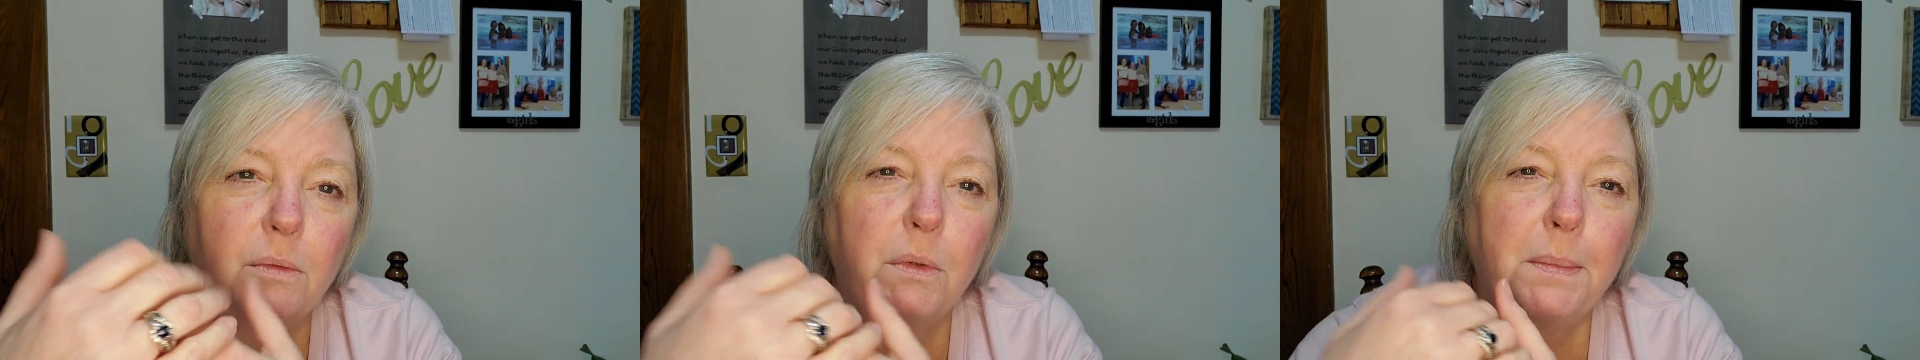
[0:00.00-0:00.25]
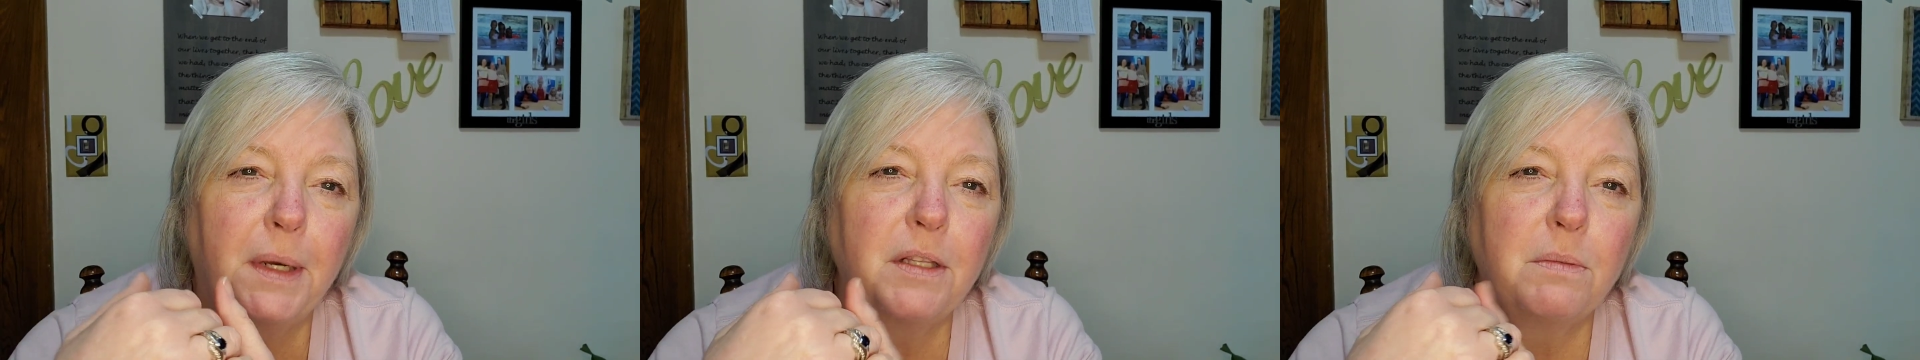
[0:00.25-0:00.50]

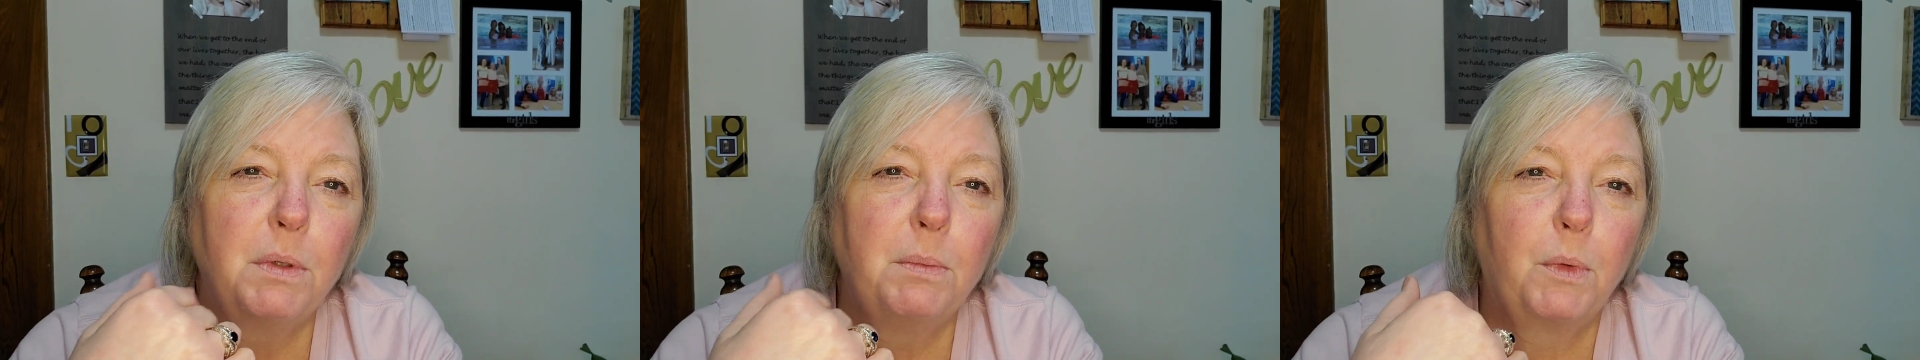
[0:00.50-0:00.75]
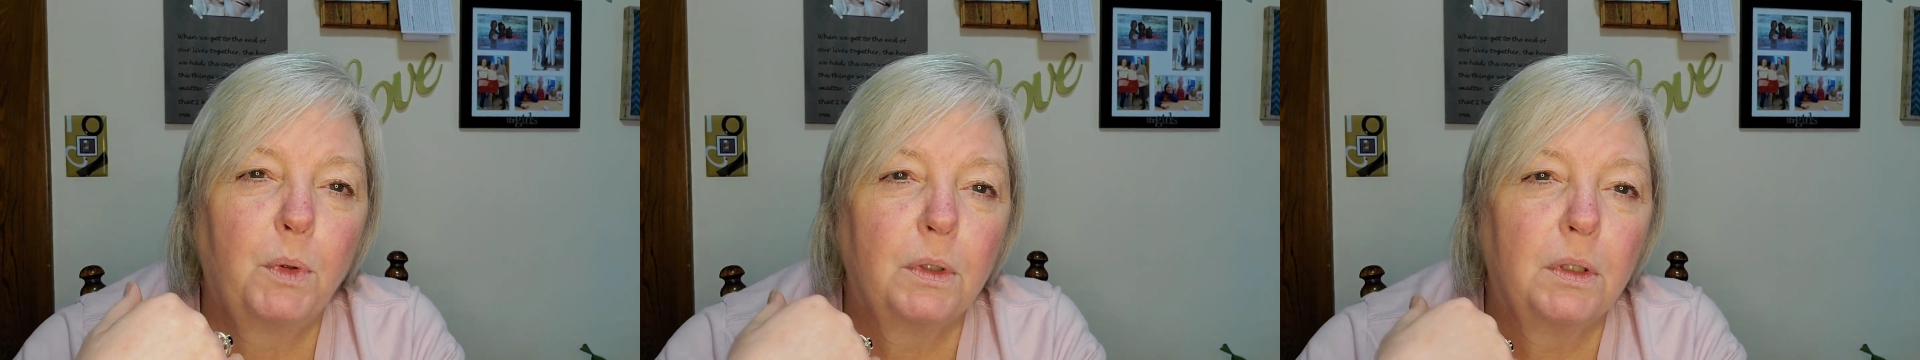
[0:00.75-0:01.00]
reminds me
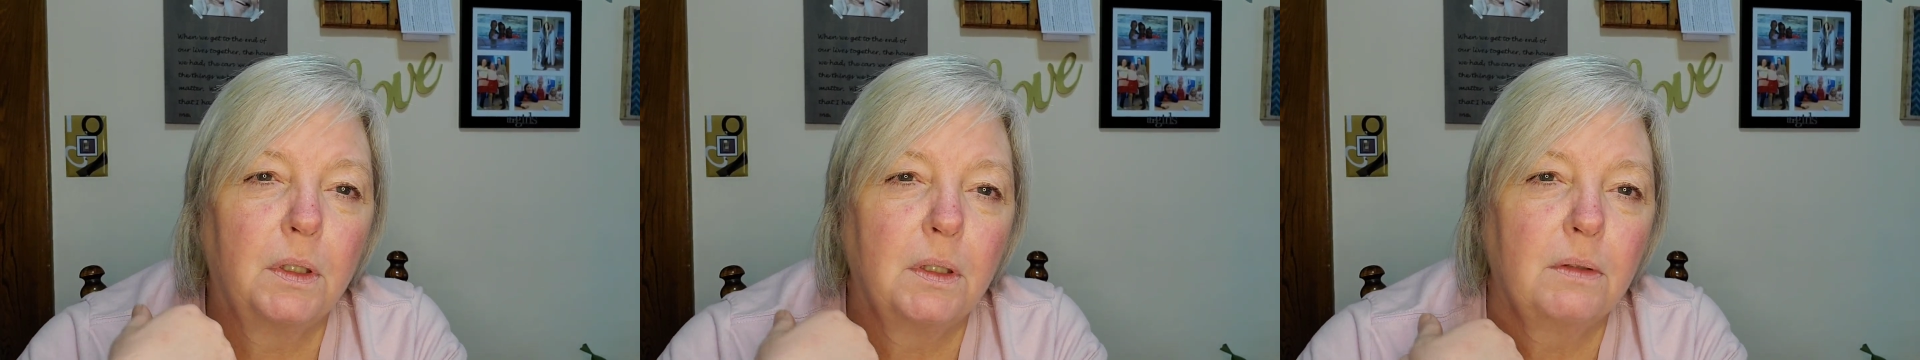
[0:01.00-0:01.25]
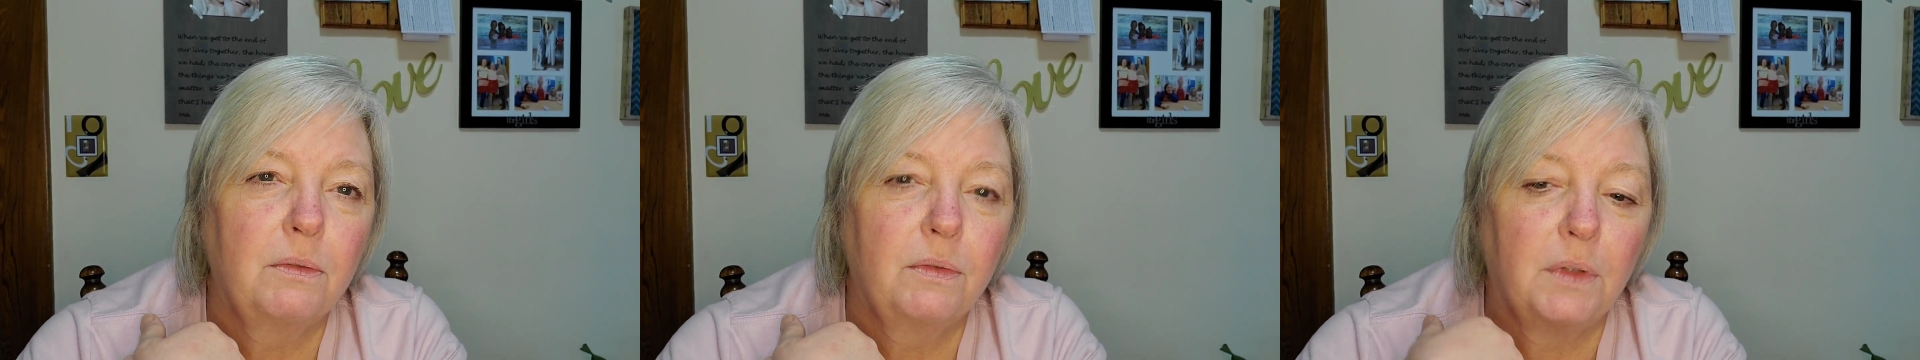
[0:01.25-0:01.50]
more
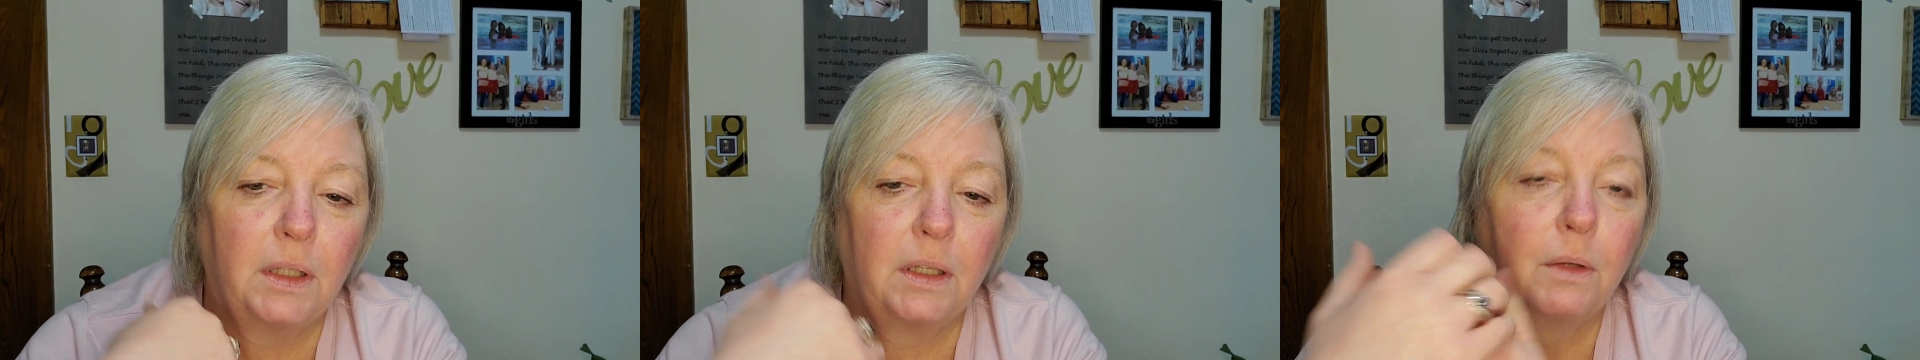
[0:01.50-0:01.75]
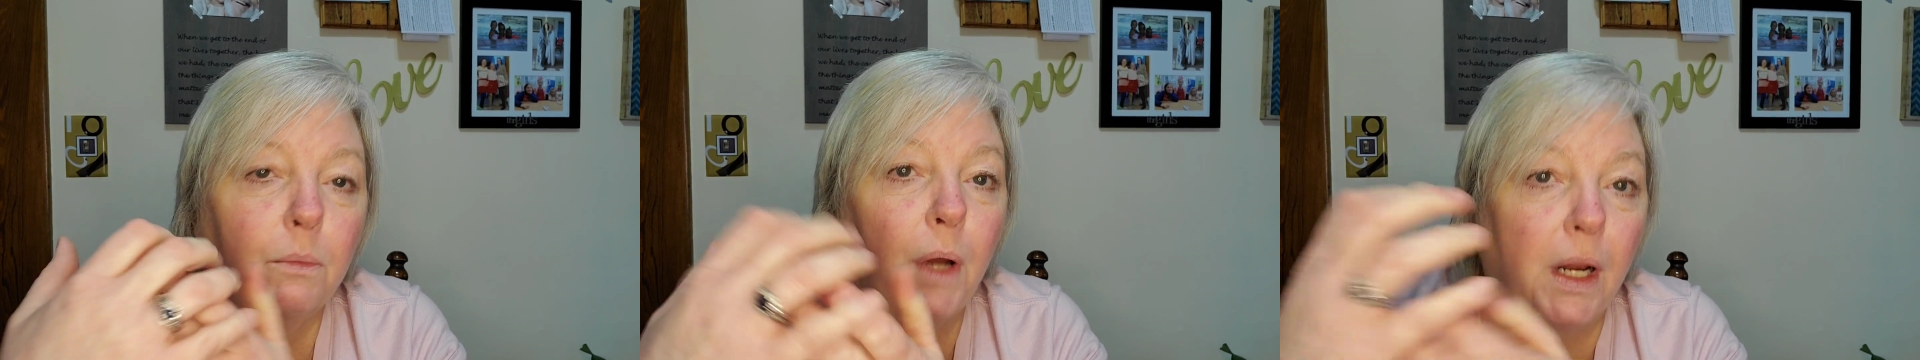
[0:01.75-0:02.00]
of like
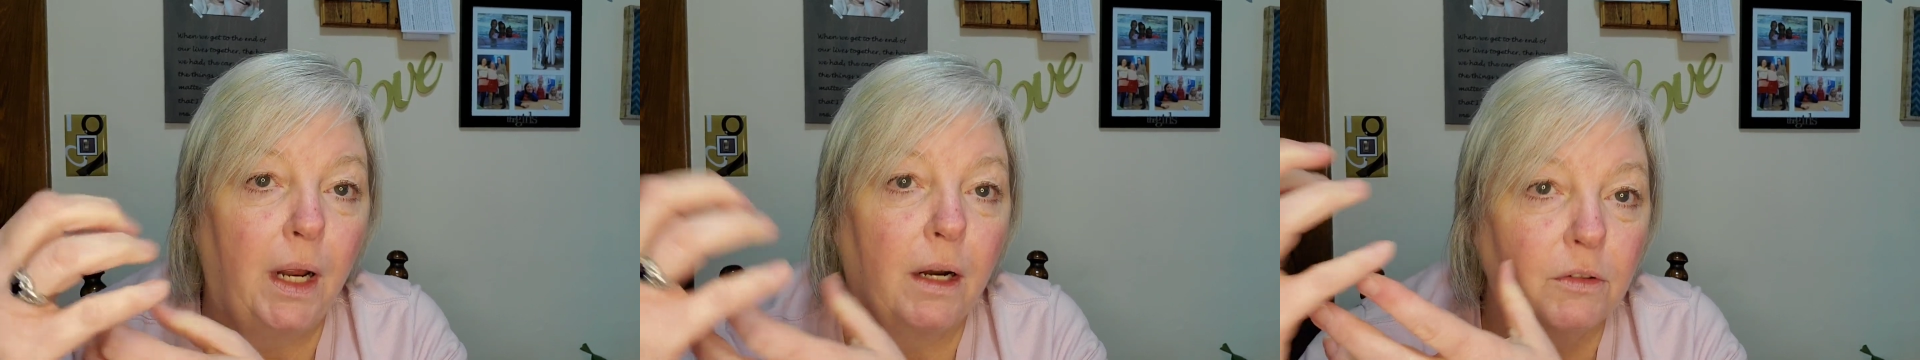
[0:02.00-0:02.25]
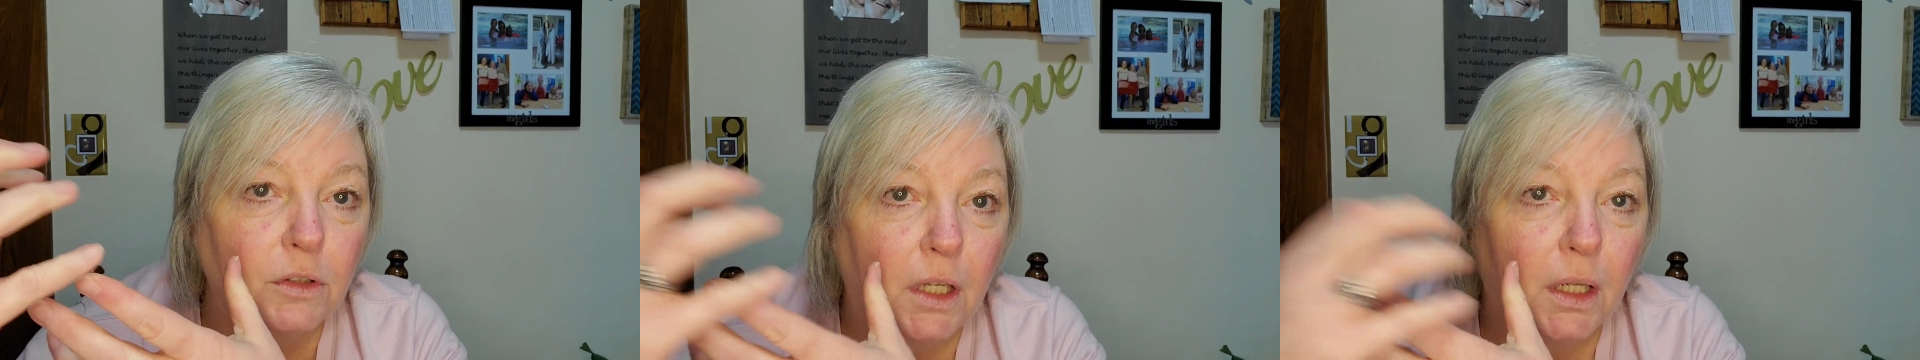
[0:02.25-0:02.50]
the red
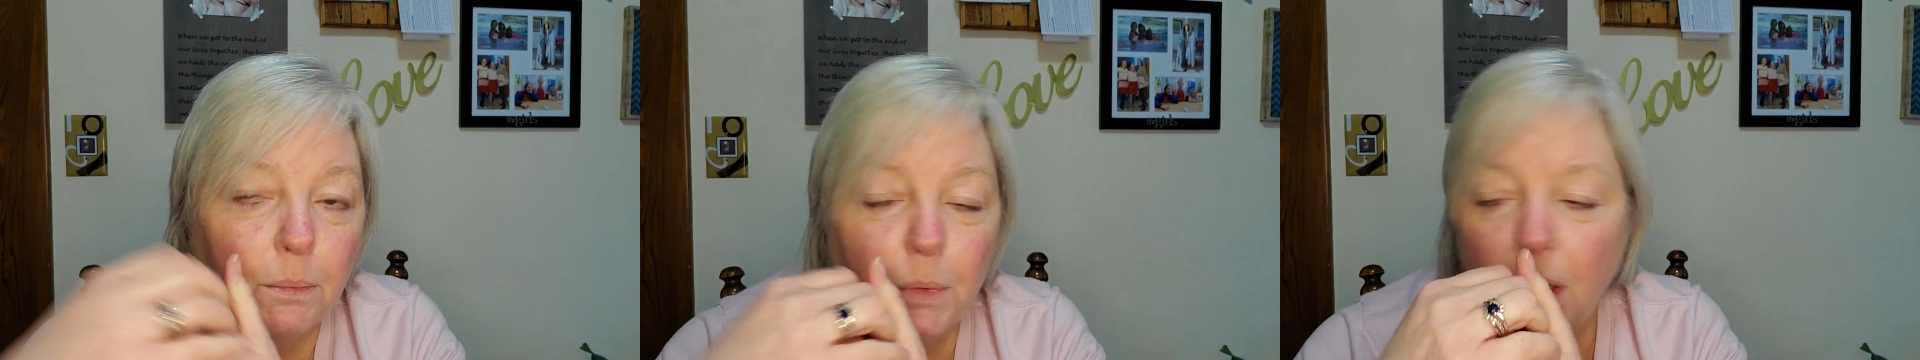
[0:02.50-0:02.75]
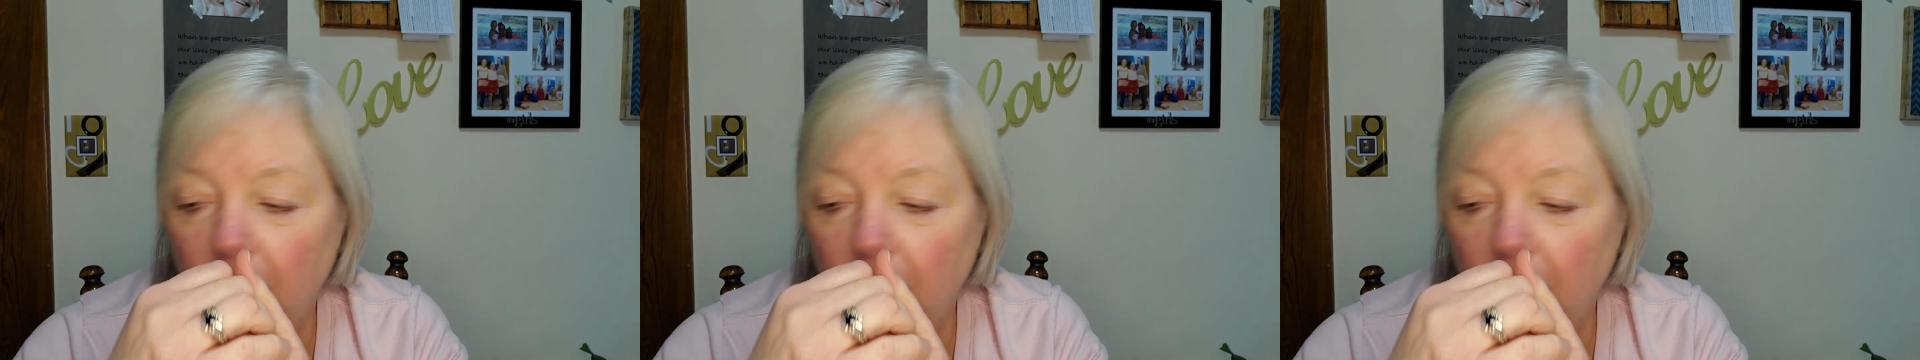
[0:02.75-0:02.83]
heart type